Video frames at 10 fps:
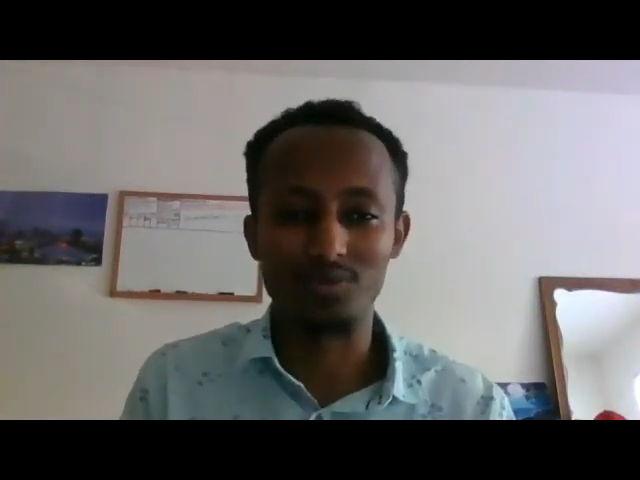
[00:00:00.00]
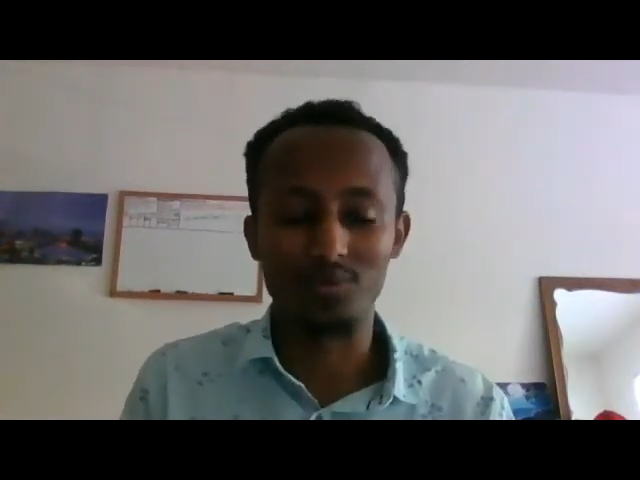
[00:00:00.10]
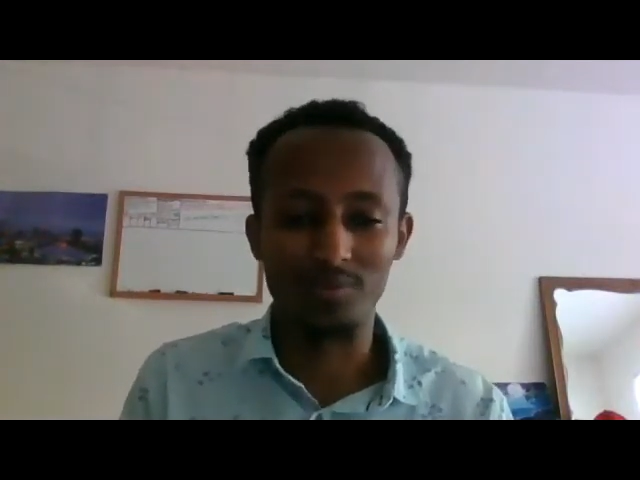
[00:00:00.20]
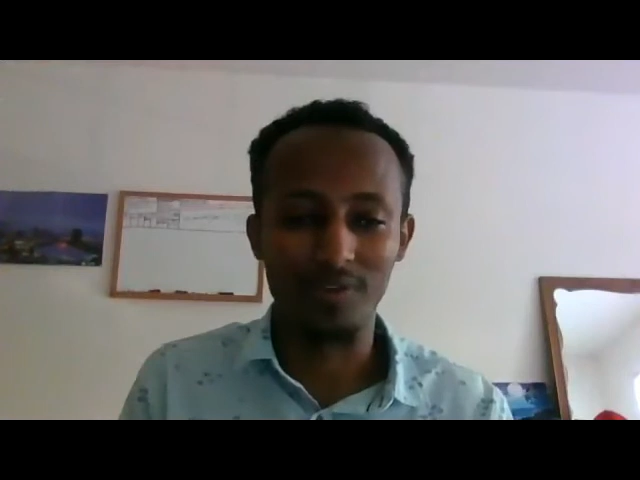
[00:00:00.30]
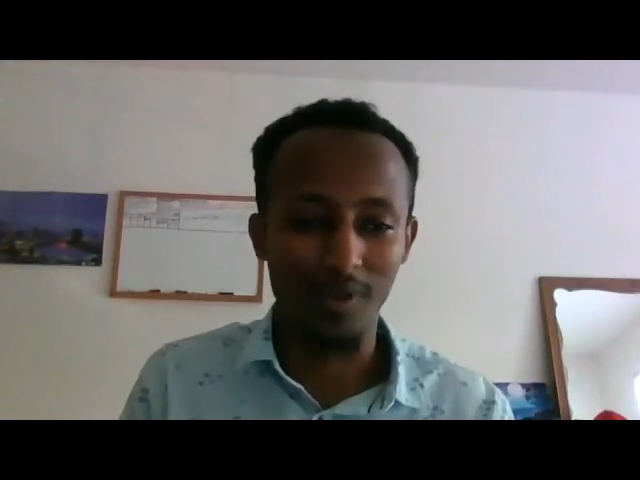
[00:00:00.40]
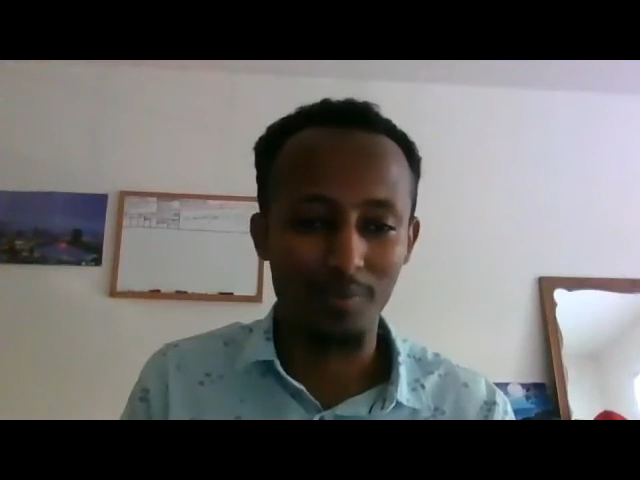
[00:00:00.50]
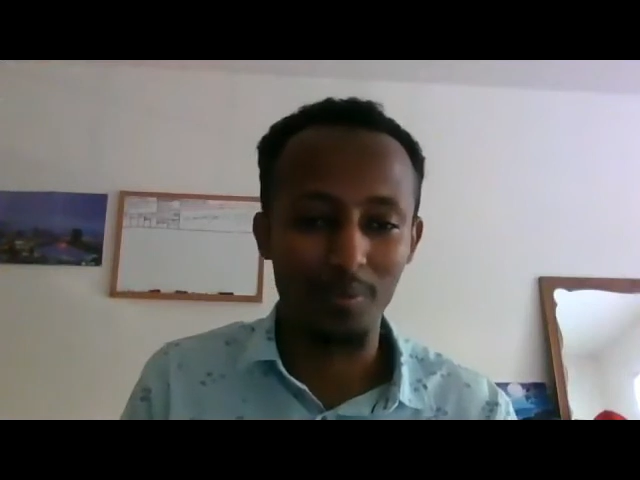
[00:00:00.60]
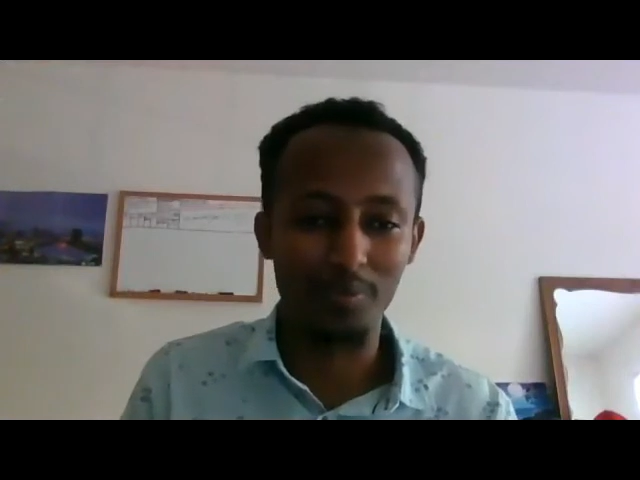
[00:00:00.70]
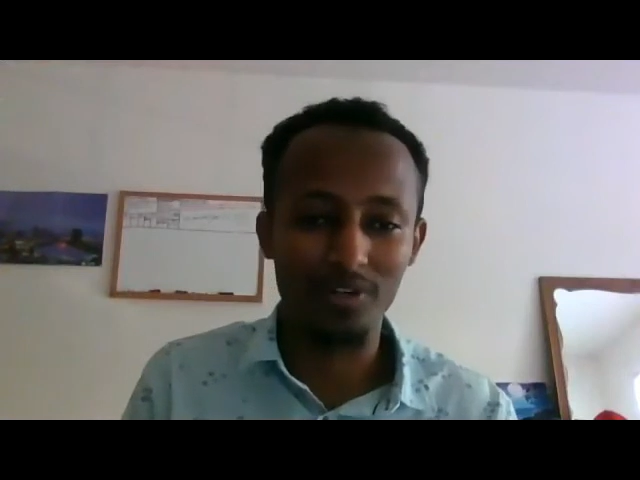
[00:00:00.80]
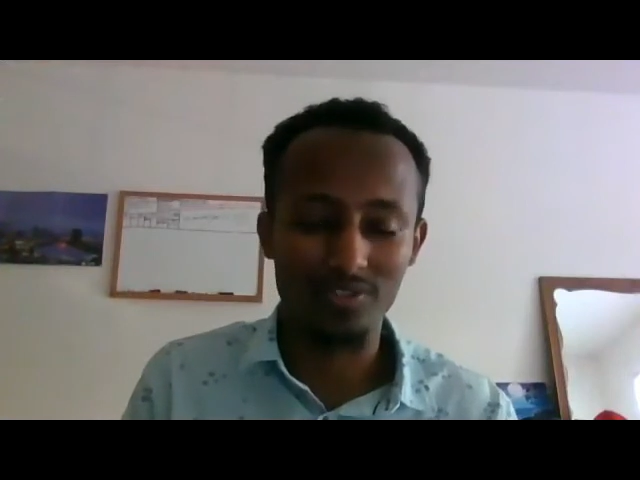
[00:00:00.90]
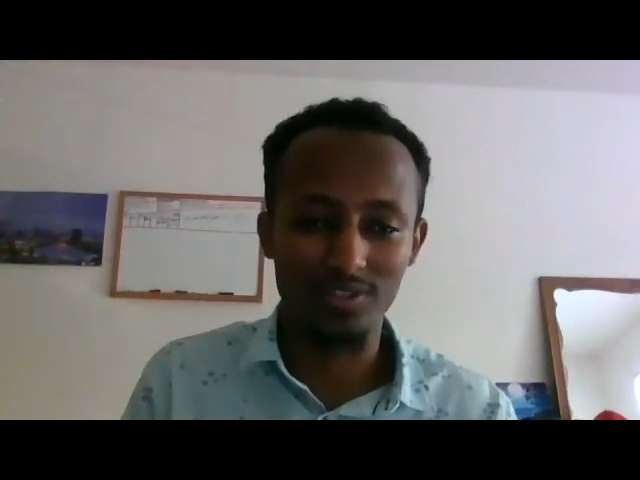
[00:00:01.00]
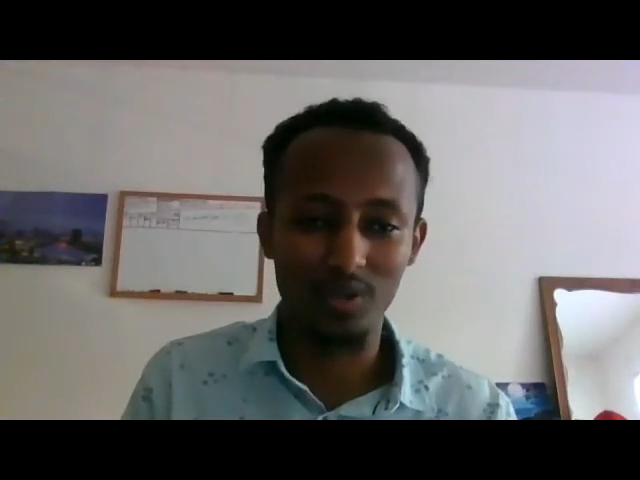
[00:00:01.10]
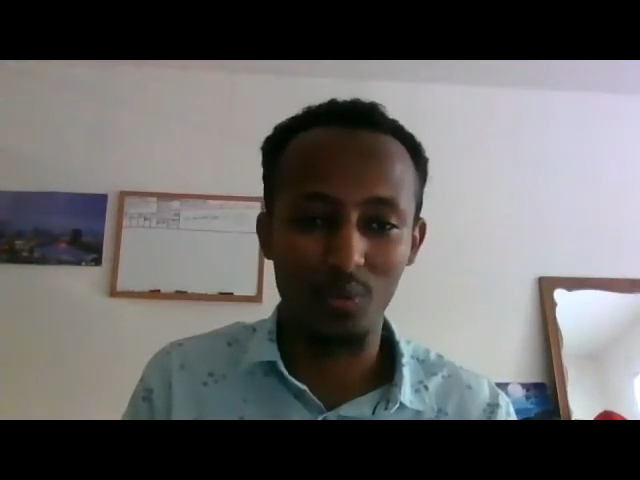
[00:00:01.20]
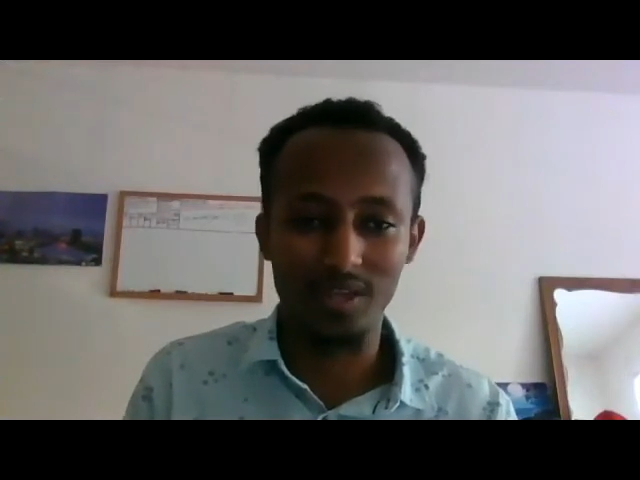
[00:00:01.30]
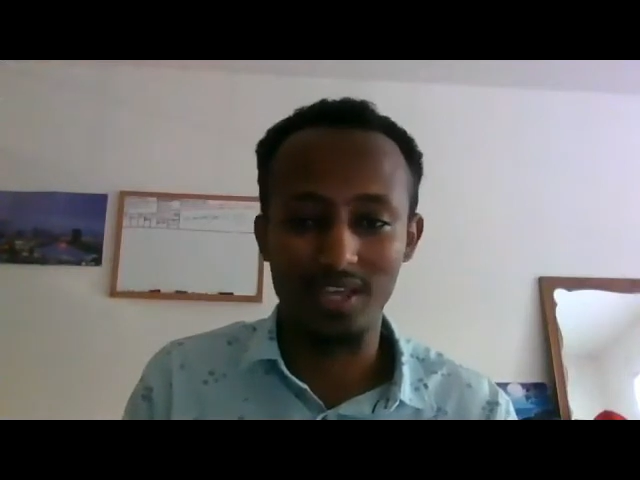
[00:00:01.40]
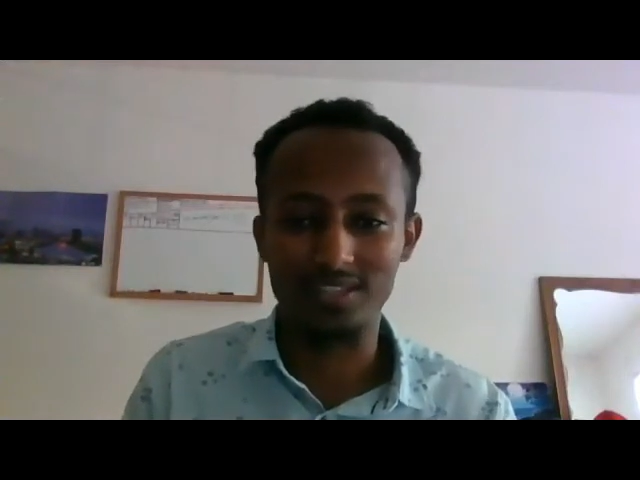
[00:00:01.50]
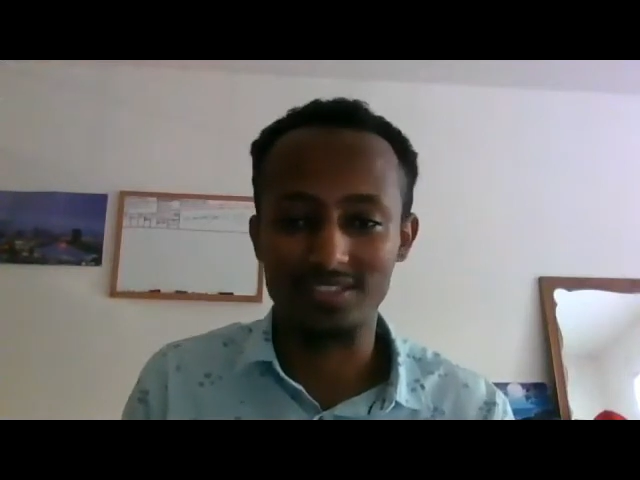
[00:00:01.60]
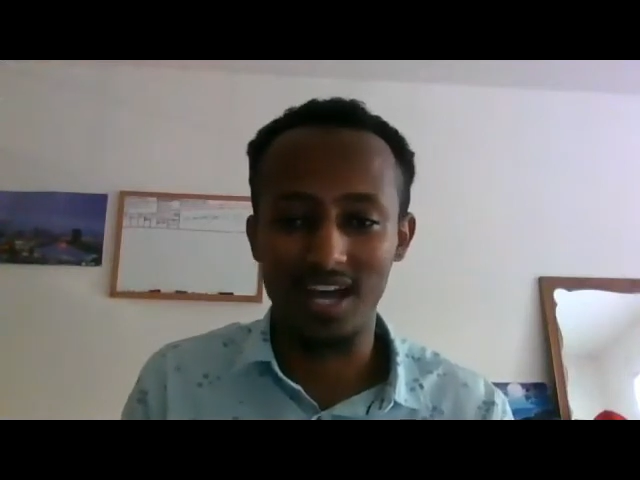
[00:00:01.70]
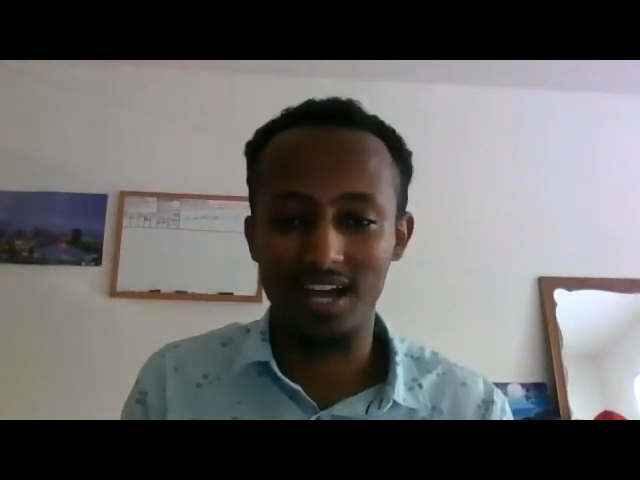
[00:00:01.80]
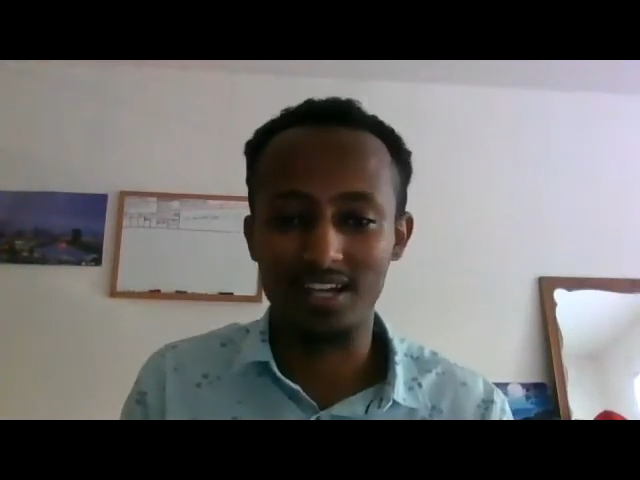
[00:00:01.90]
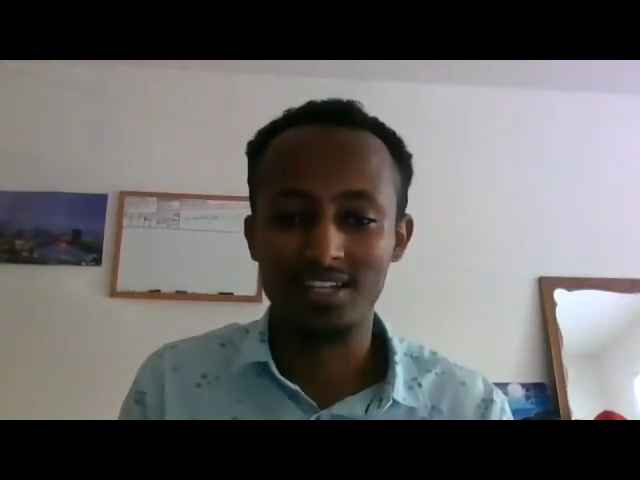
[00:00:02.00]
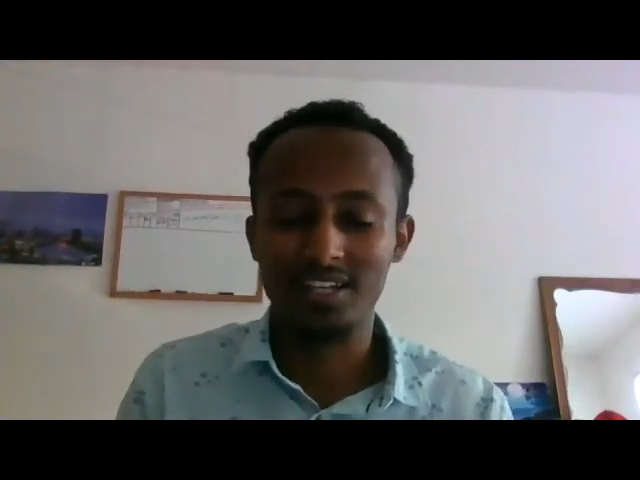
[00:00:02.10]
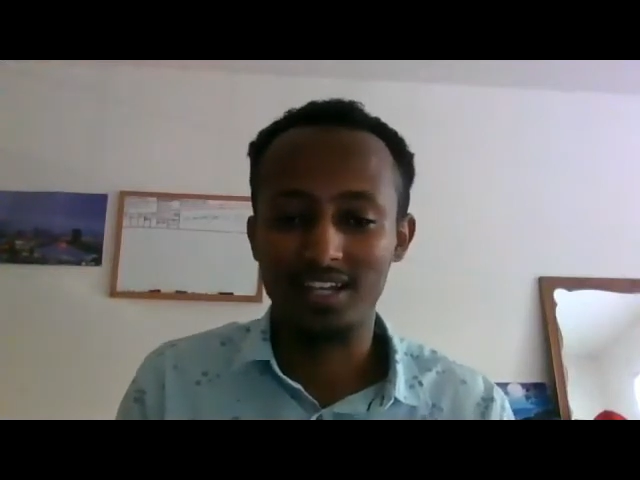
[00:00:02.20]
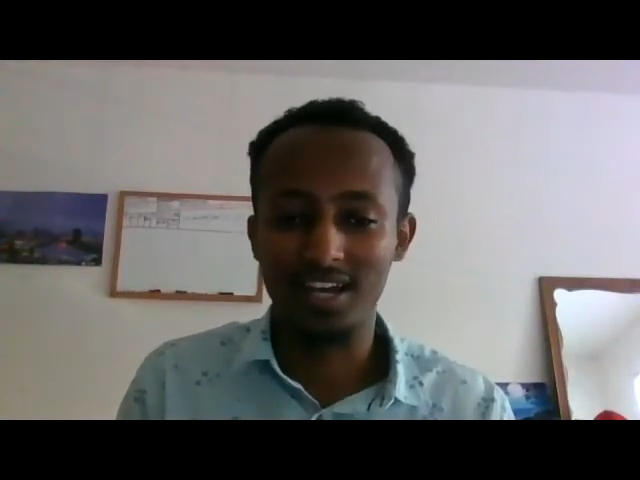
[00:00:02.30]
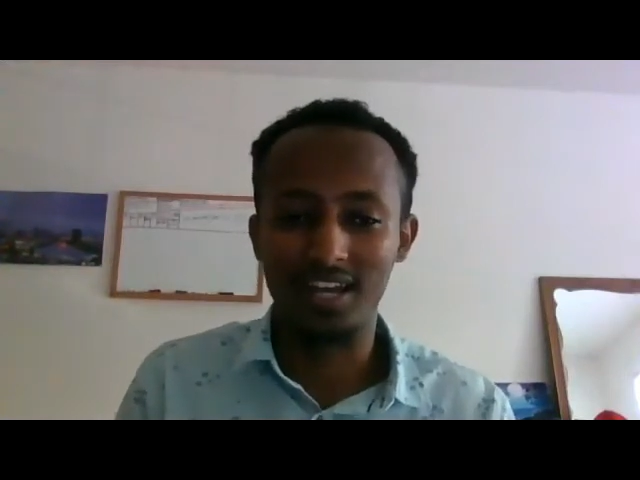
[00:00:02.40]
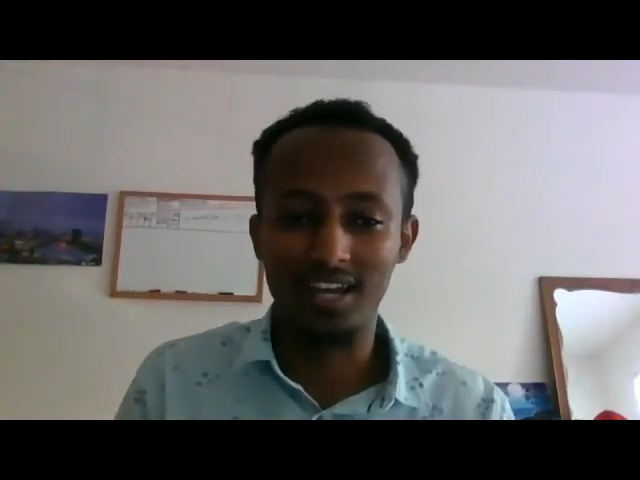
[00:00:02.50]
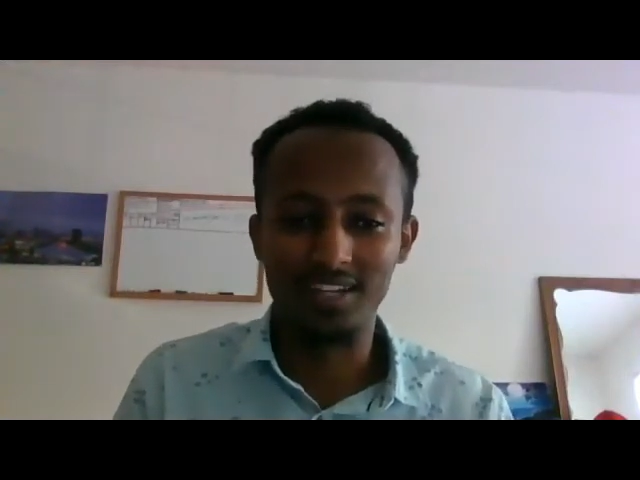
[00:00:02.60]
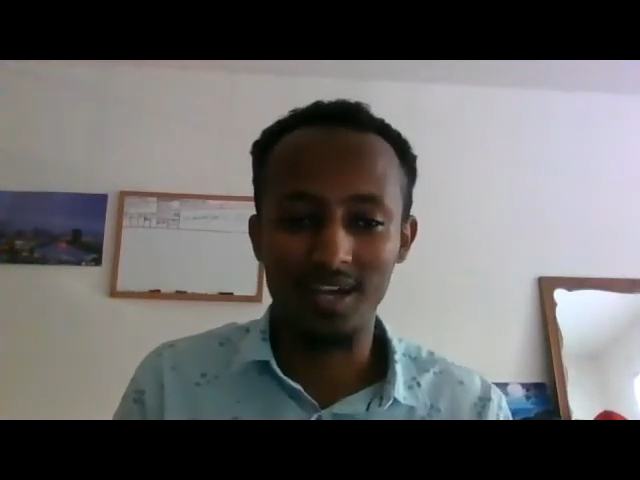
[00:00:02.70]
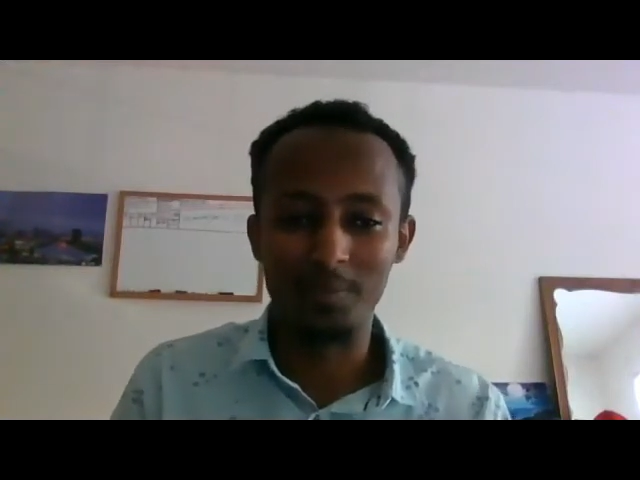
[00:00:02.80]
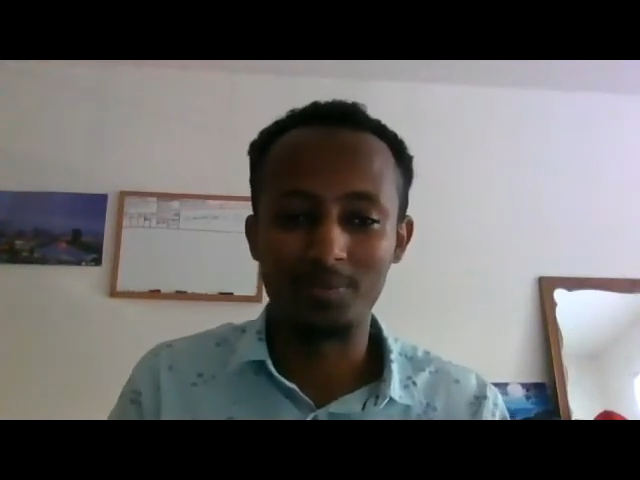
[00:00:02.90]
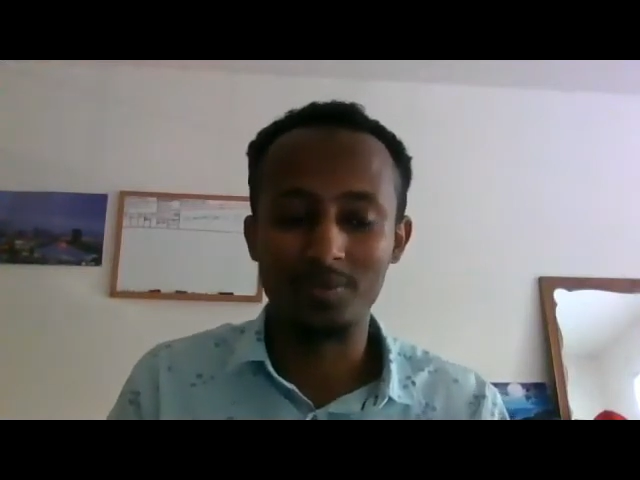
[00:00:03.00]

with my family members in a way that's not gonna end up